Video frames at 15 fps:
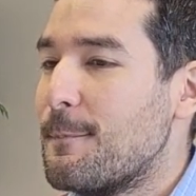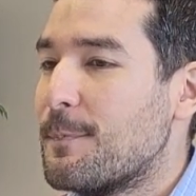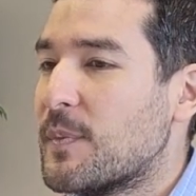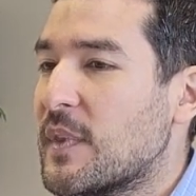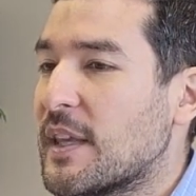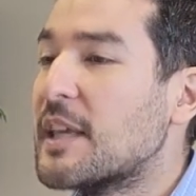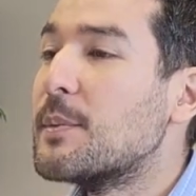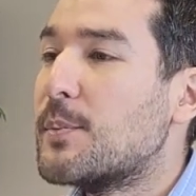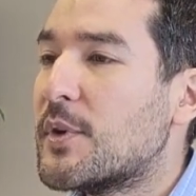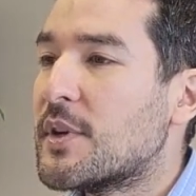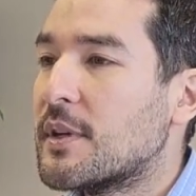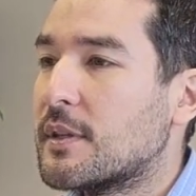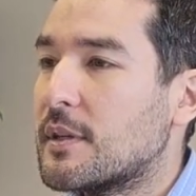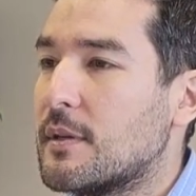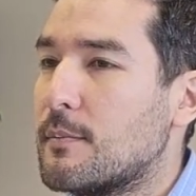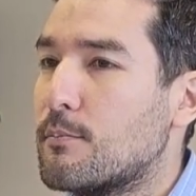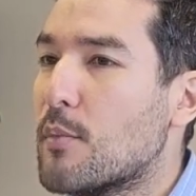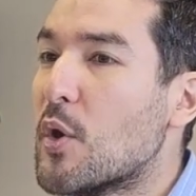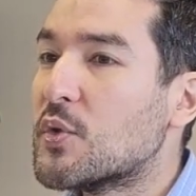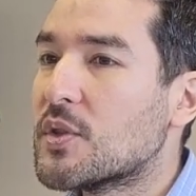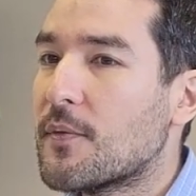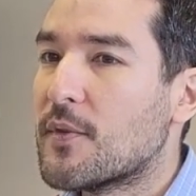He burned
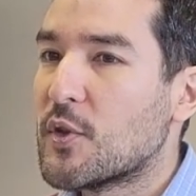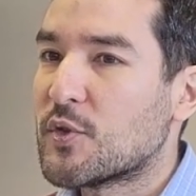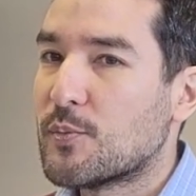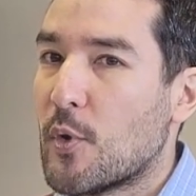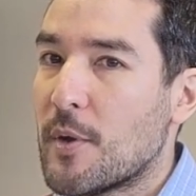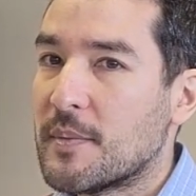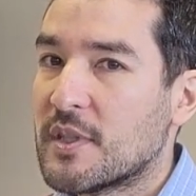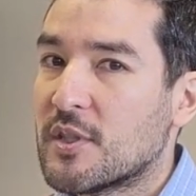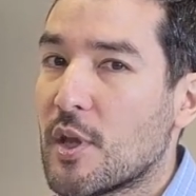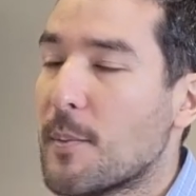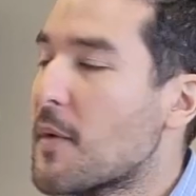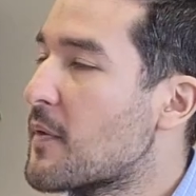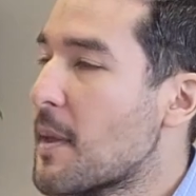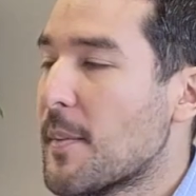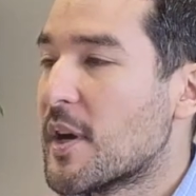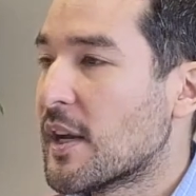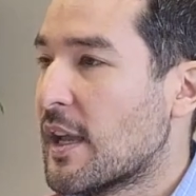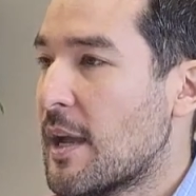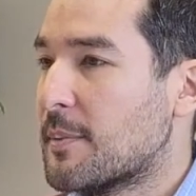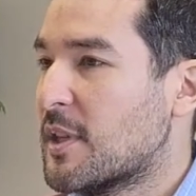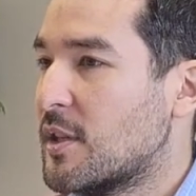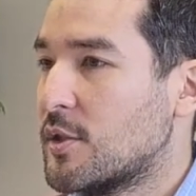most of those poems. Some of them are
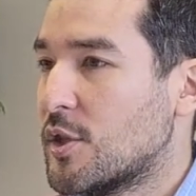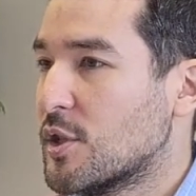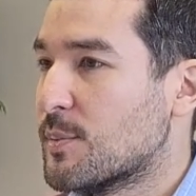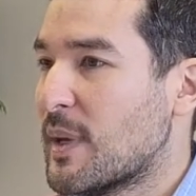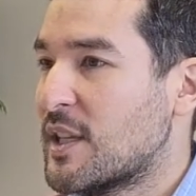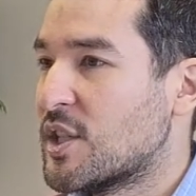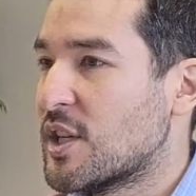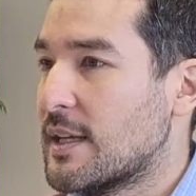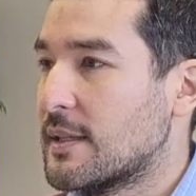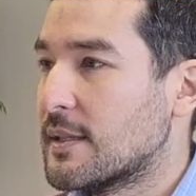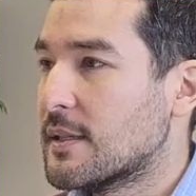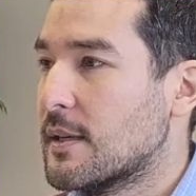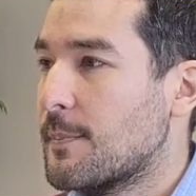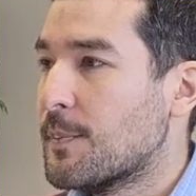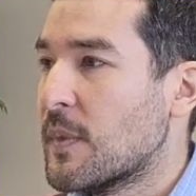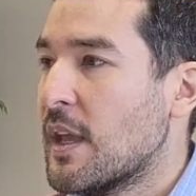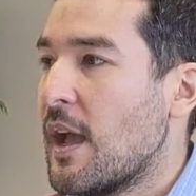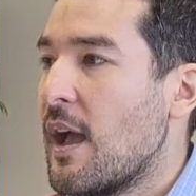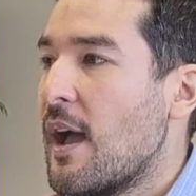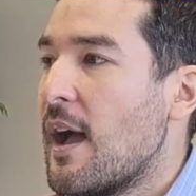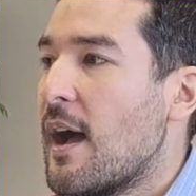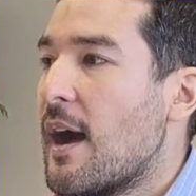kept just by chance.
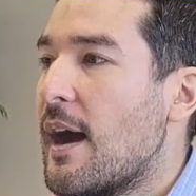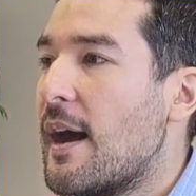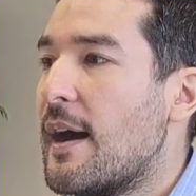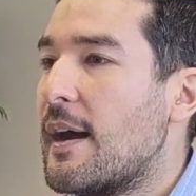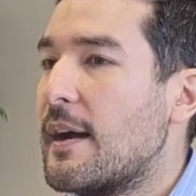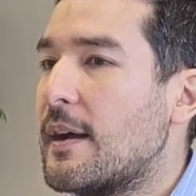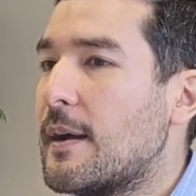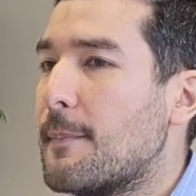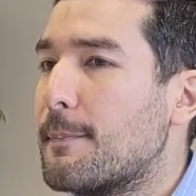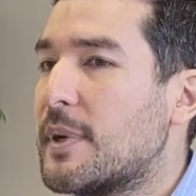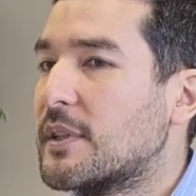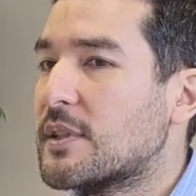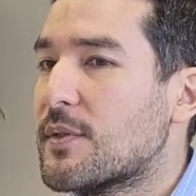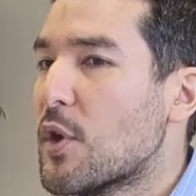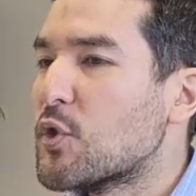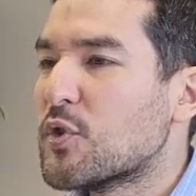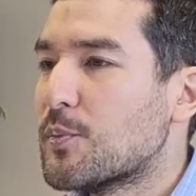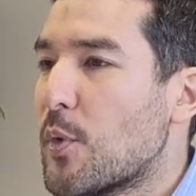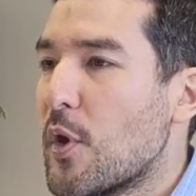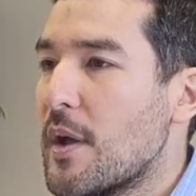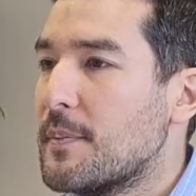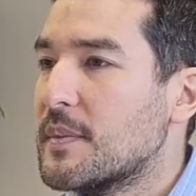But those
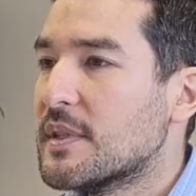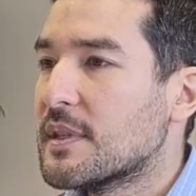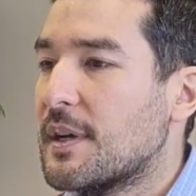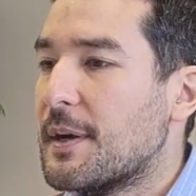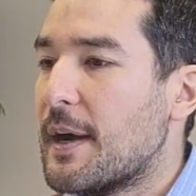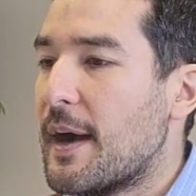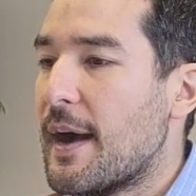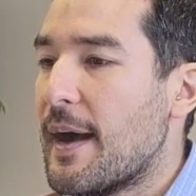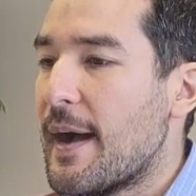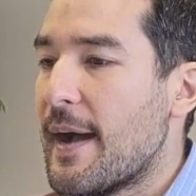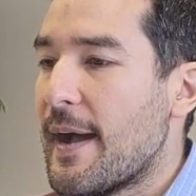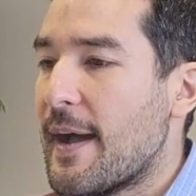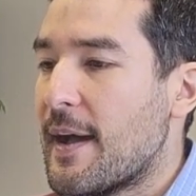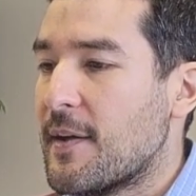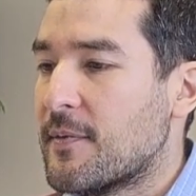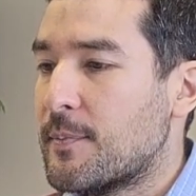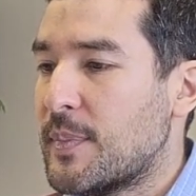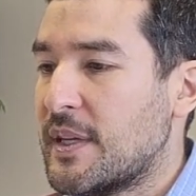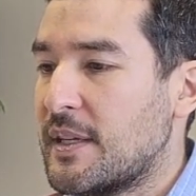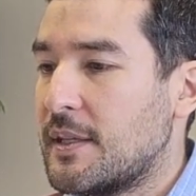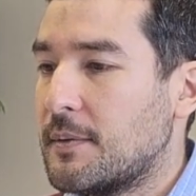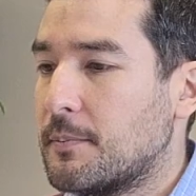poems have
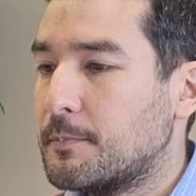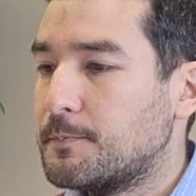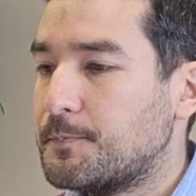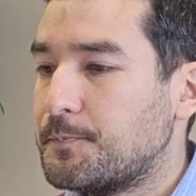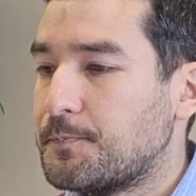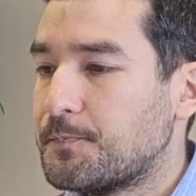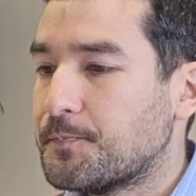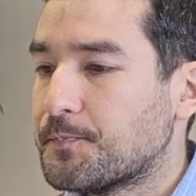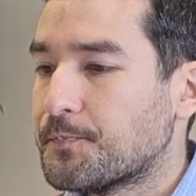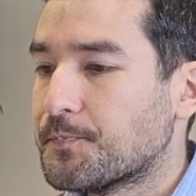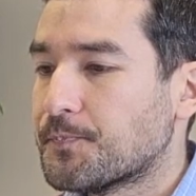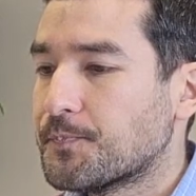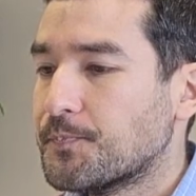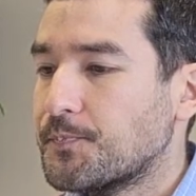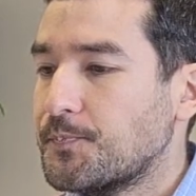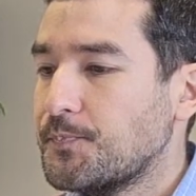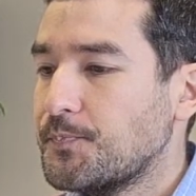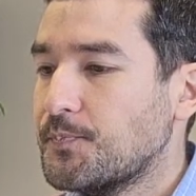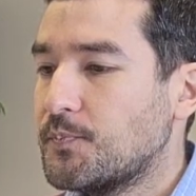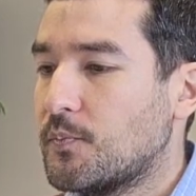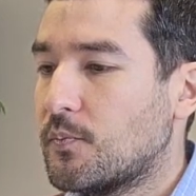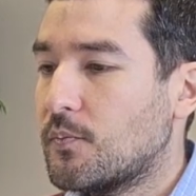been,
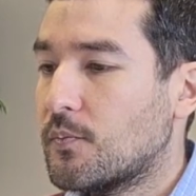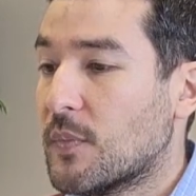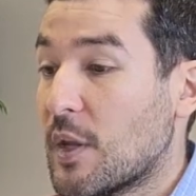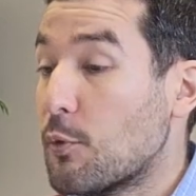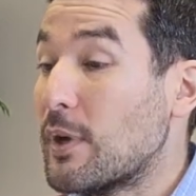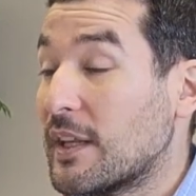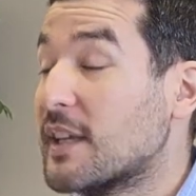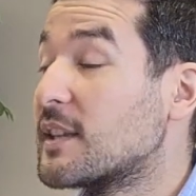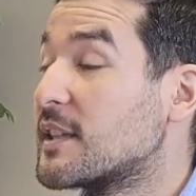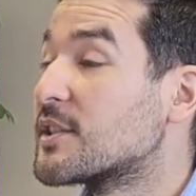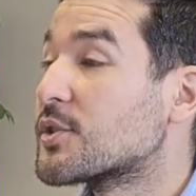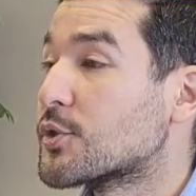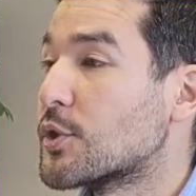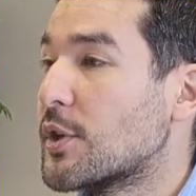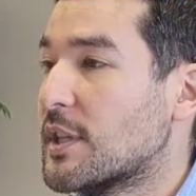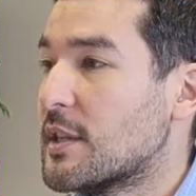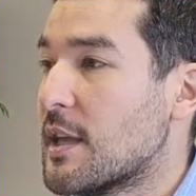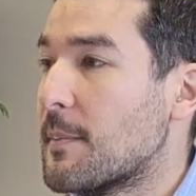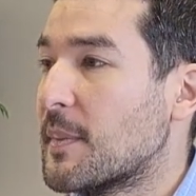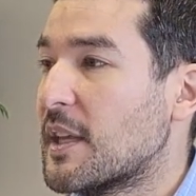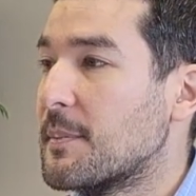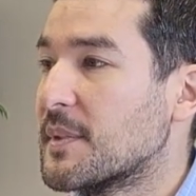well, he destroyed
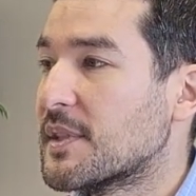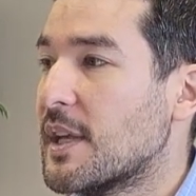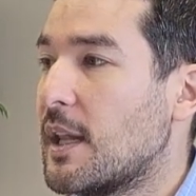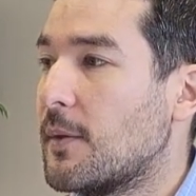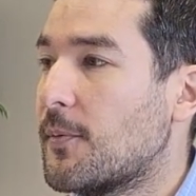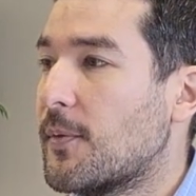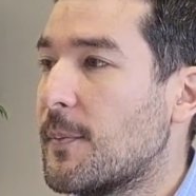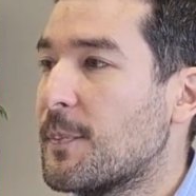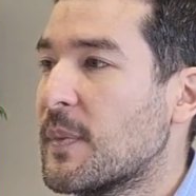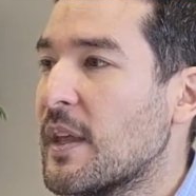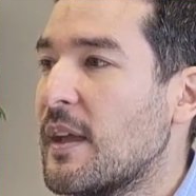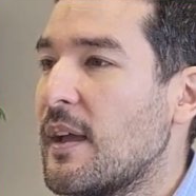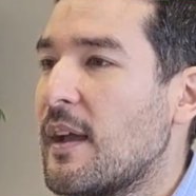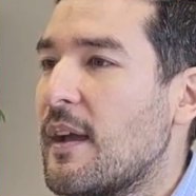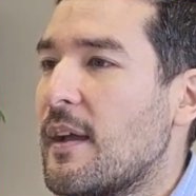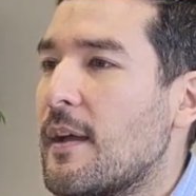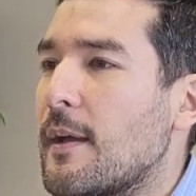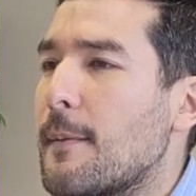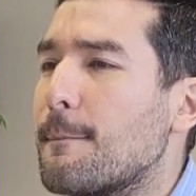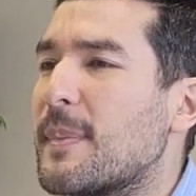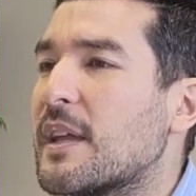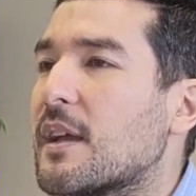them himself.
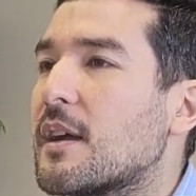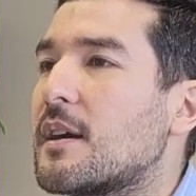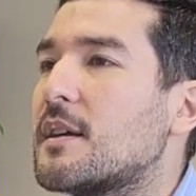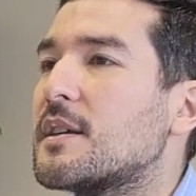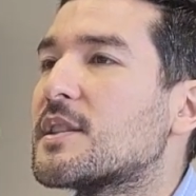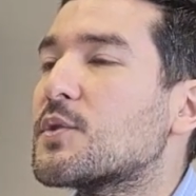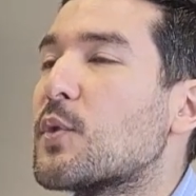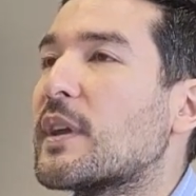Because when